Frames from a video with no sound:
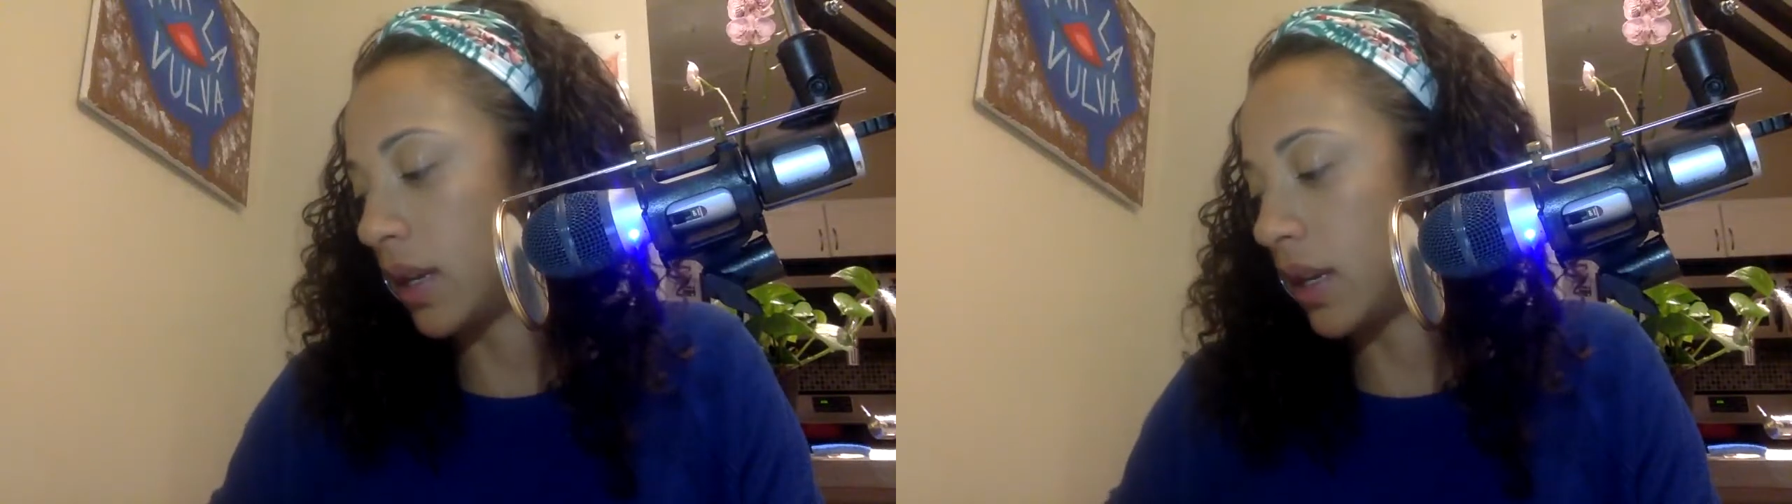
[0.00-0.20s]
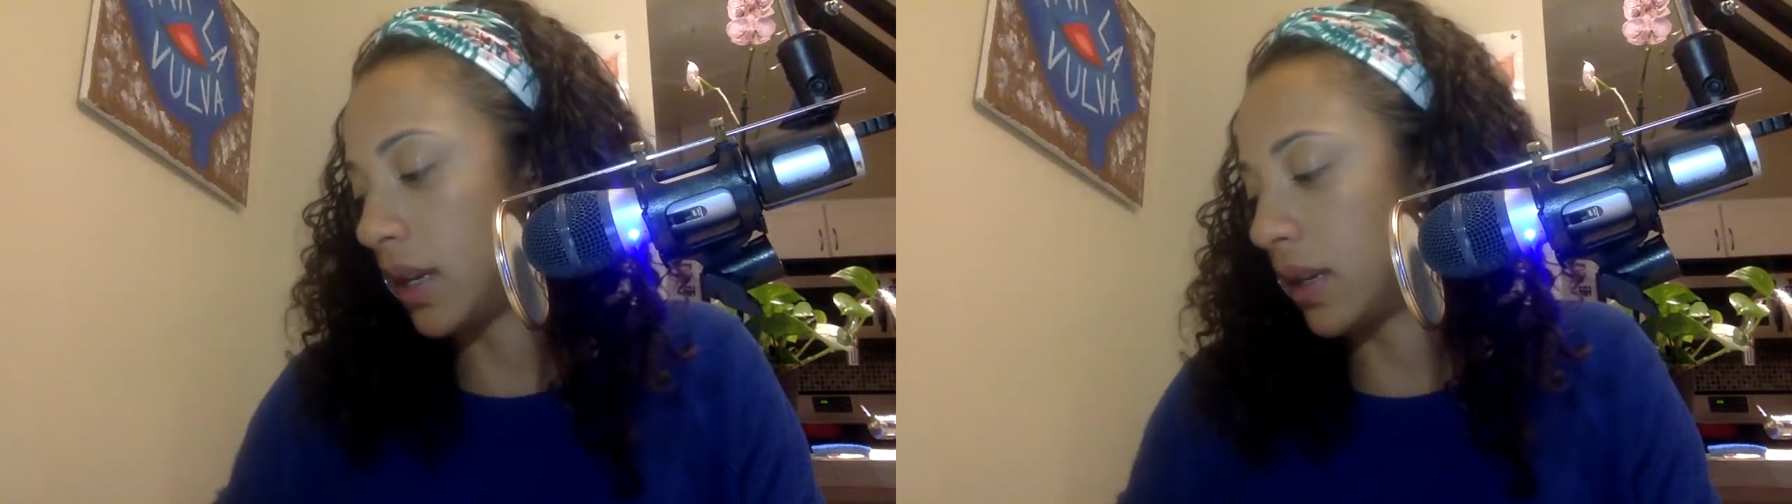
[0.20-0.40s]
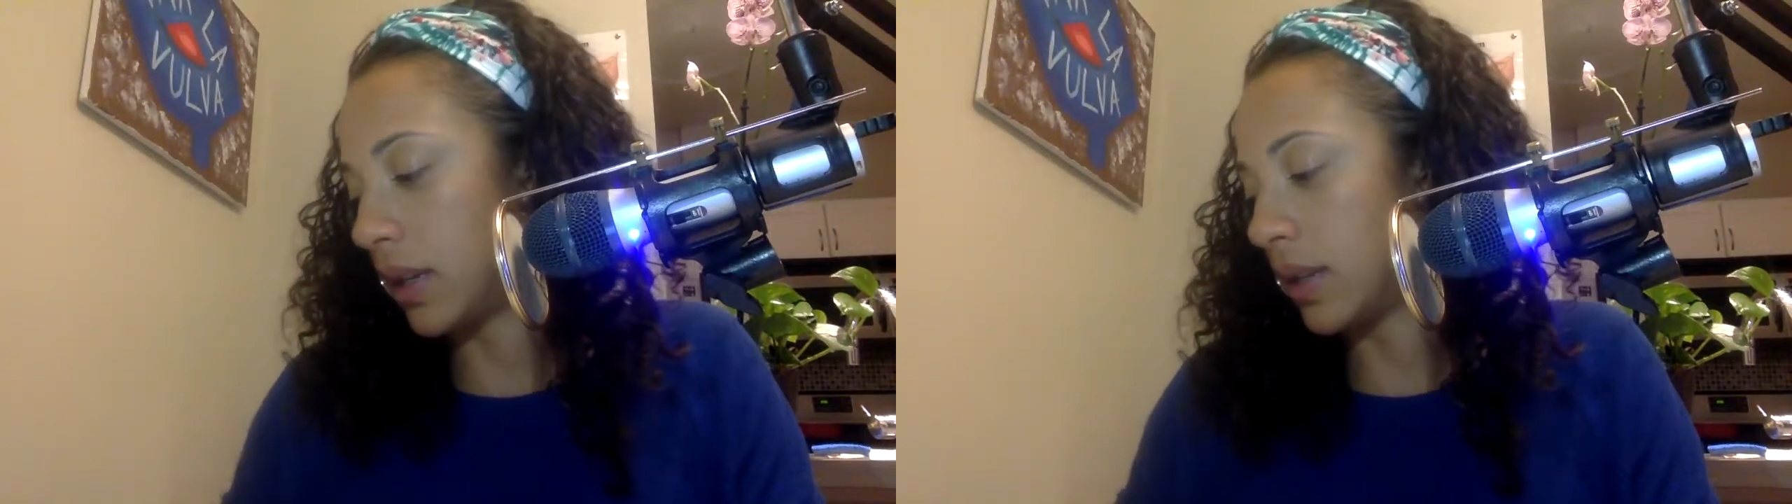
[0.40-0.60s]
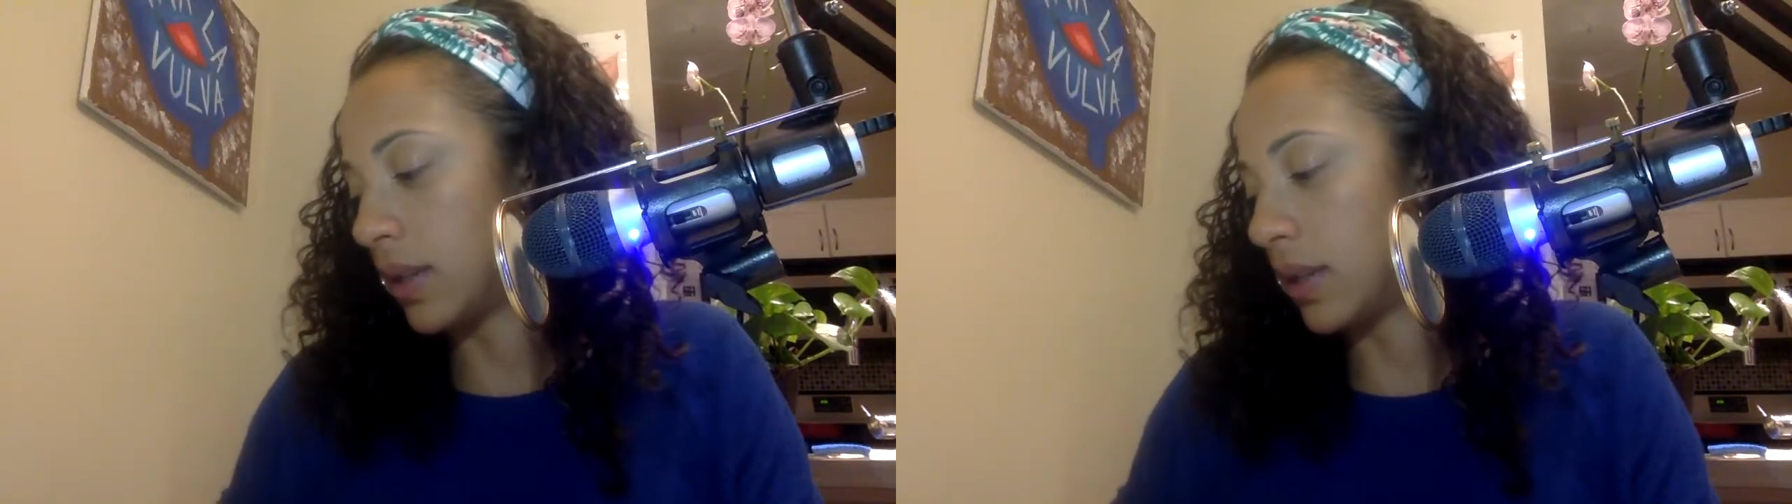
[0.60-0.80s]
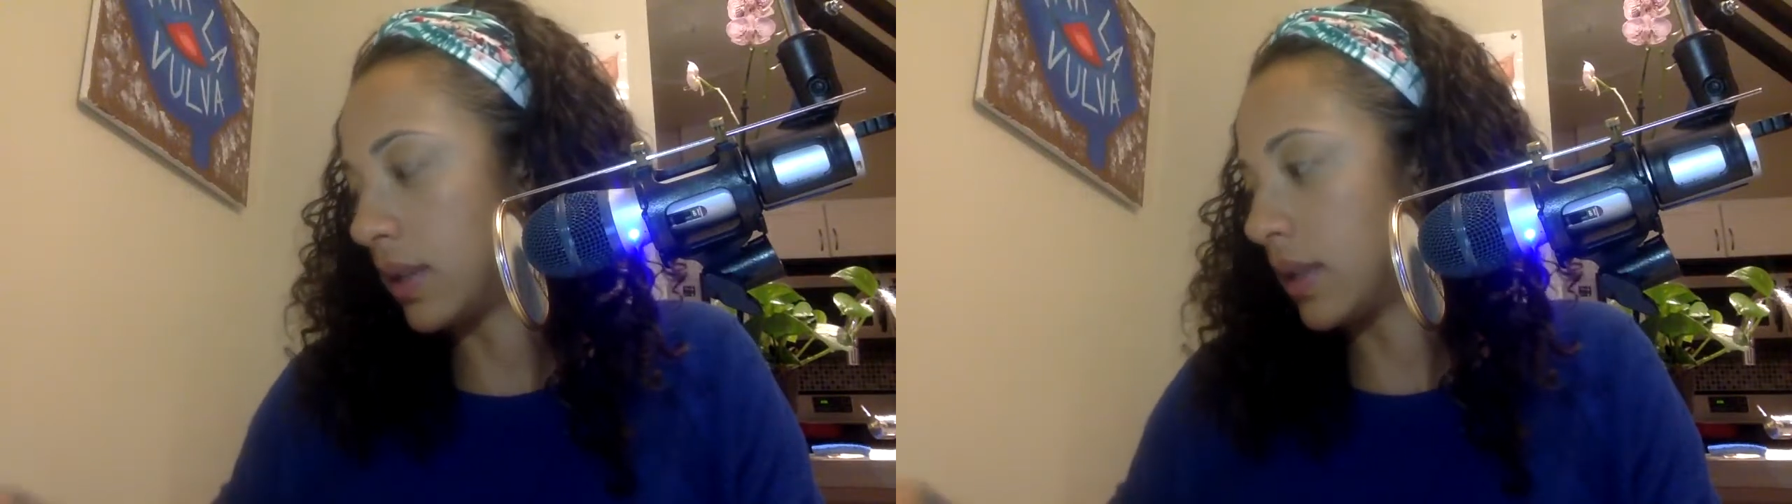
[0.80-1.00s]

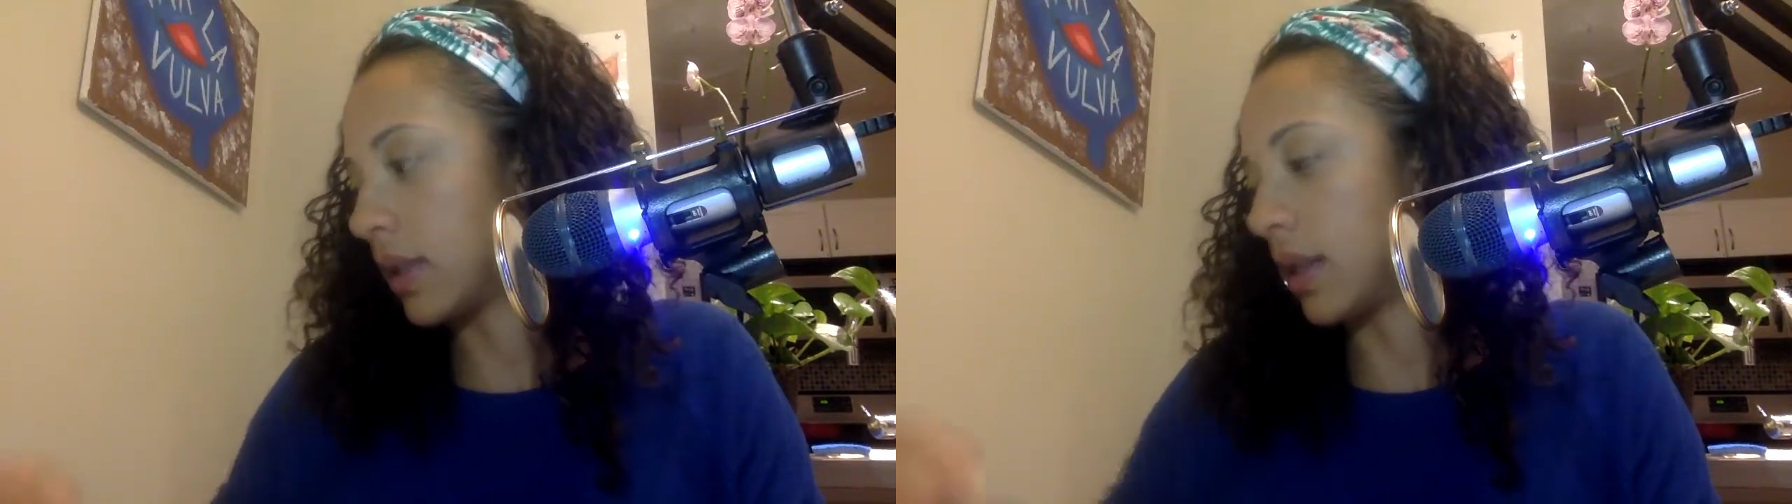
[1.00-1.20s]
is